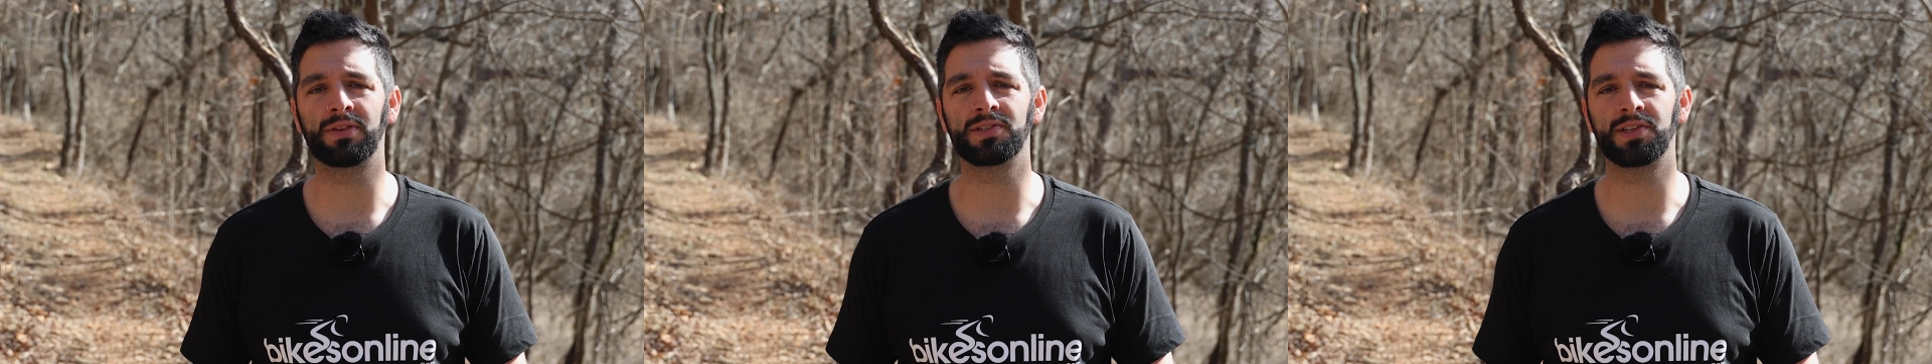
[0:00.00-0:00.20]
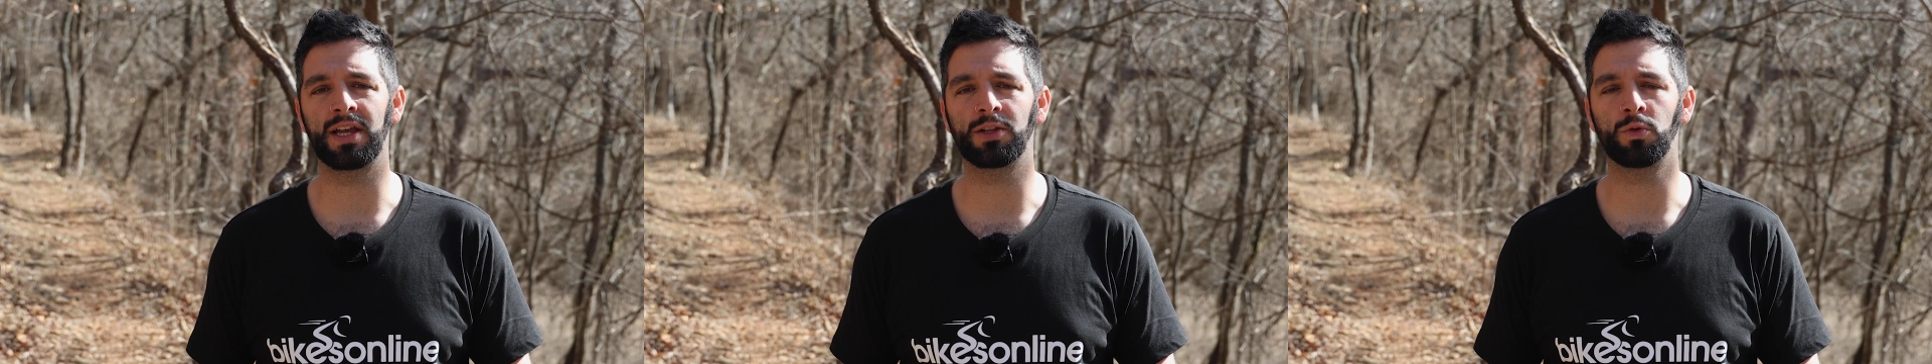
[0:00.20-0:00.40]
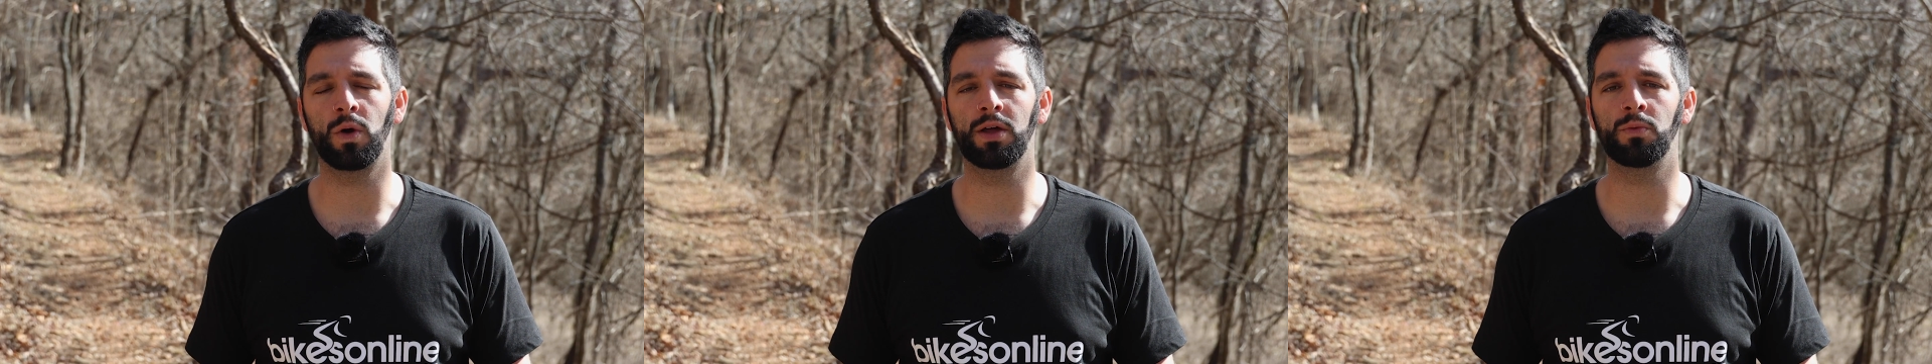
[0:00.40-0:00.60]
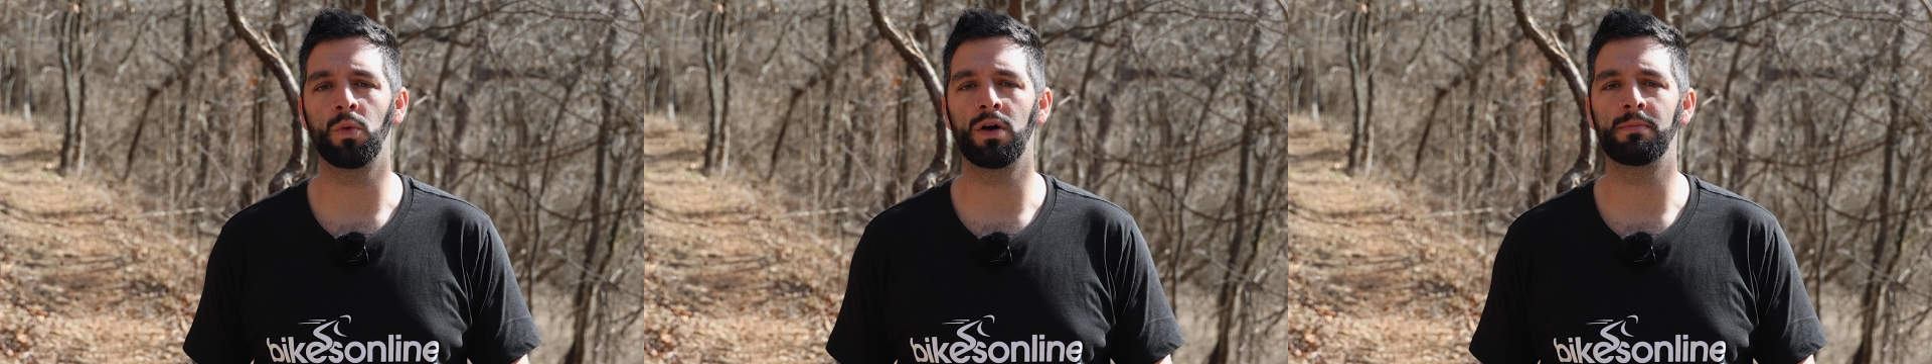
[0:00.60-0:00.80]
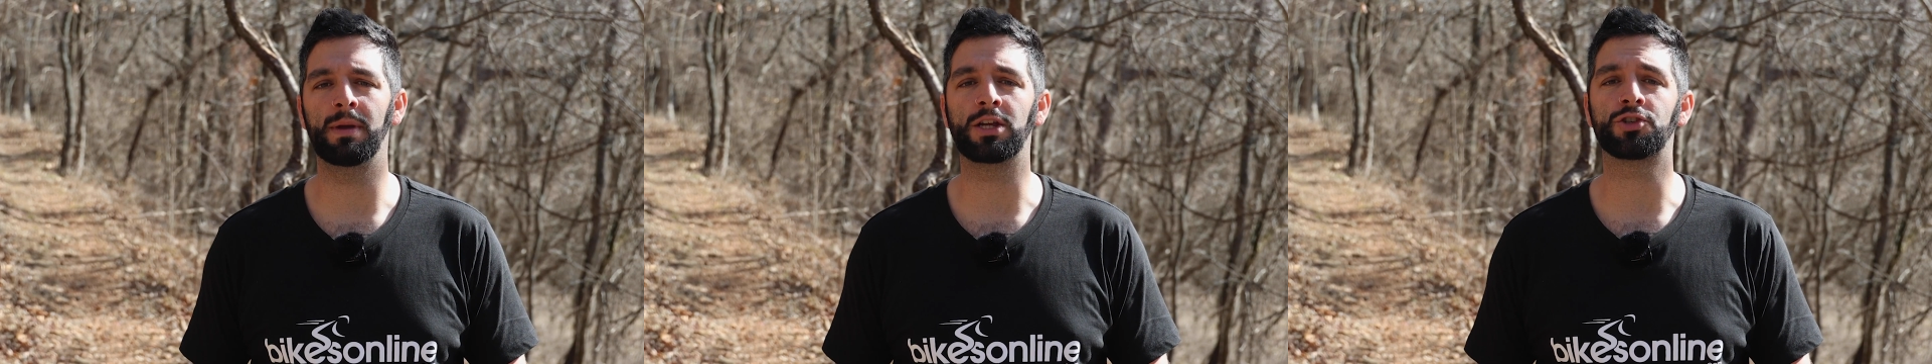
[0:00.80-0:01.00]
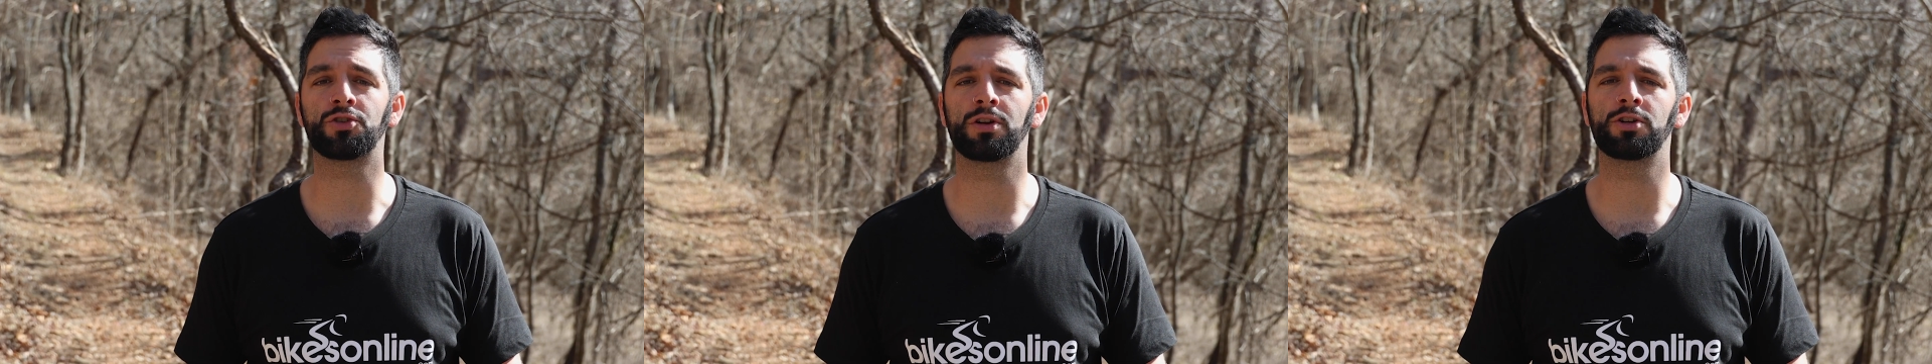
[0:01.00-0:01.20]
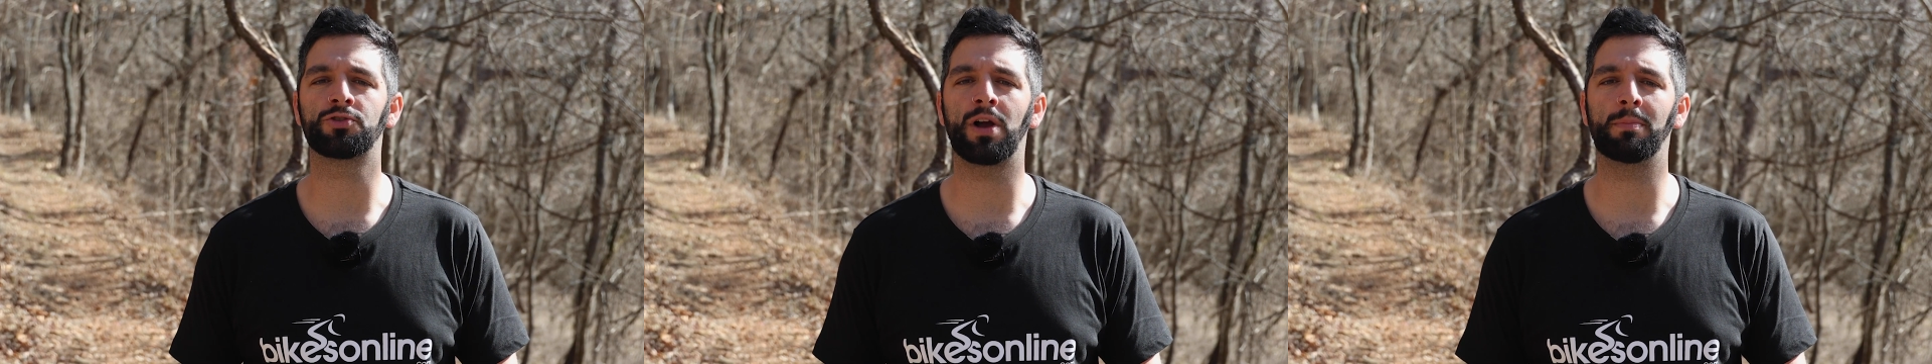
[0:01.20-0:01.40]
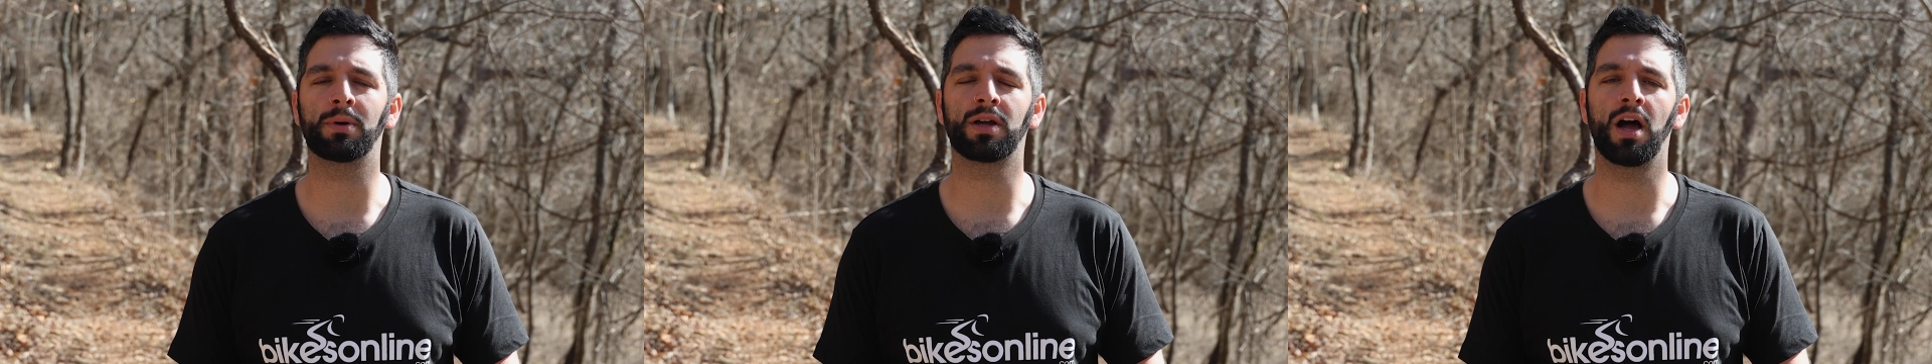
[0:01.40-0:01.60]
the San Quentin 1, make sure to
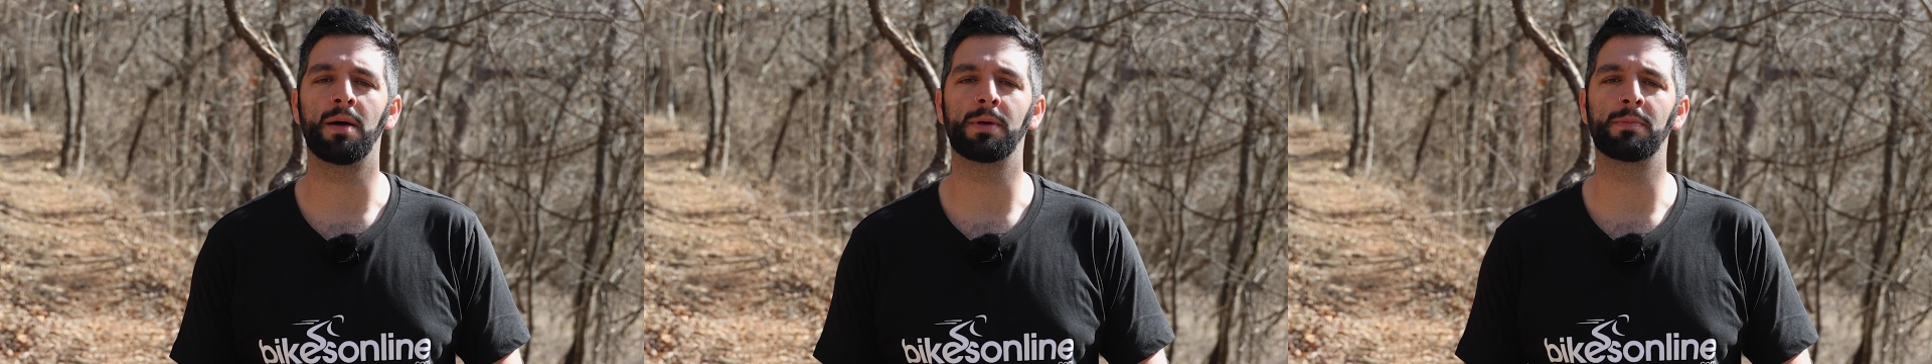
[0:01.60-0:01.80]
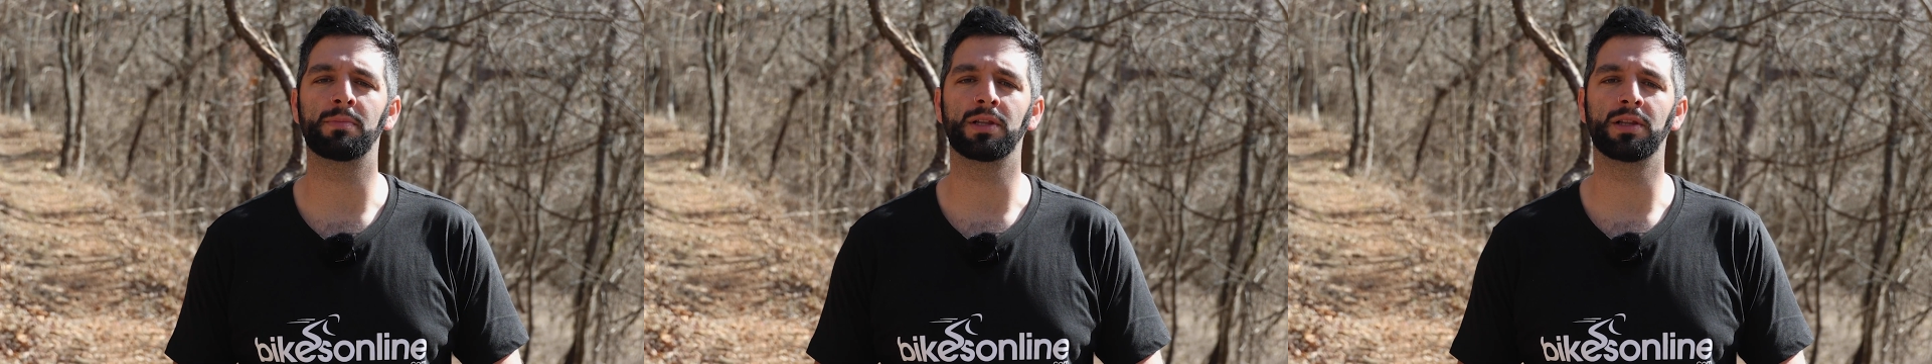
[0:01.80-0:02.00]
drop a comment